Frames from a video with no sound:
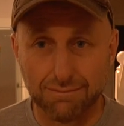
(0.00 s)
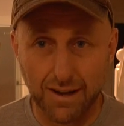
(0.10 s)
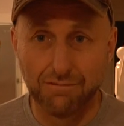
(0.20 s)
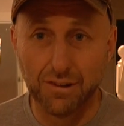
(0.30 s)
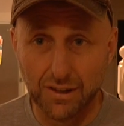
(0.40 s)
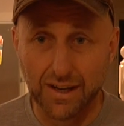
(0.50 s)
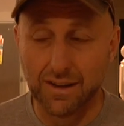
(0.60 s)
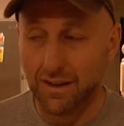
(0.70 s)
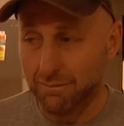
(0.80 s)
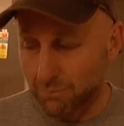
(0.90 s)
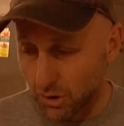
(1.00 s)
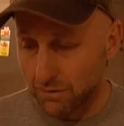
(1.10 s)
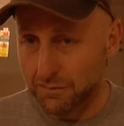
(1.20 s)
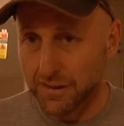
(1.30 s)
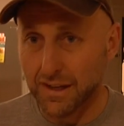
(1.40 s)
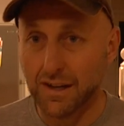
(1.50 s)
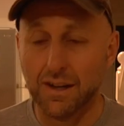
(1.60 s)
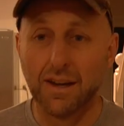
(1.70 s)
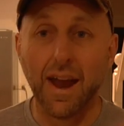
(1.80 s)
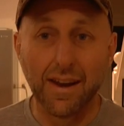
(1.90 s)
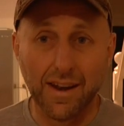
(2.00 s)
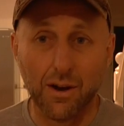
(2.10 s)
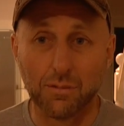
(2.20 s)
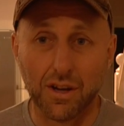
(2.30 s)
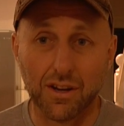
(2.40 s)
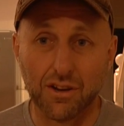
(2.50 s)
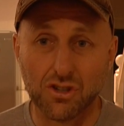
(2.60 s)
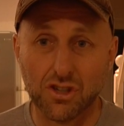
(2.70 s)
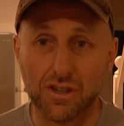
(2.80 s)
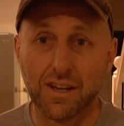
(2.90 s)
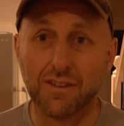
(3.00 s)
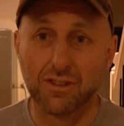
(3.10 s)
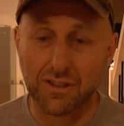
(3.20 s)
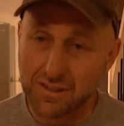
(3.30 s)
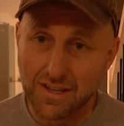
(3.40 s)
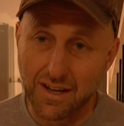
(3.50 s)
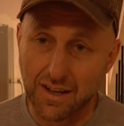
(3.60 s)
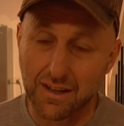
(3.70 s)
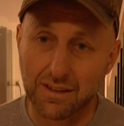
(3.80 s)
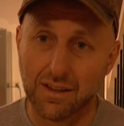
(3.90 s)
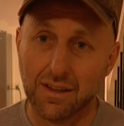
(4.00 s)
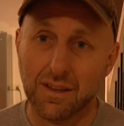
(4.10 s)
I feel like I'm confident in it, and now I'm going to go and shoot it even though it's dark